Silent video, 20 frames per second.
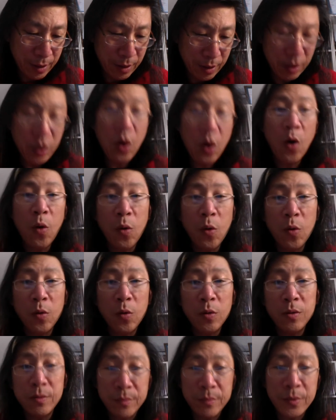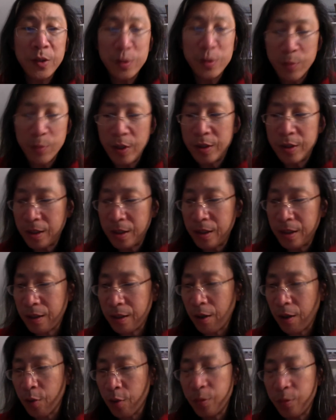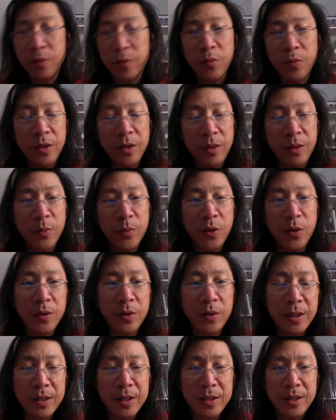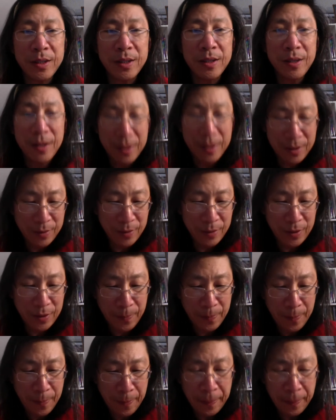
Coal is basically carbon with impurities in it, right?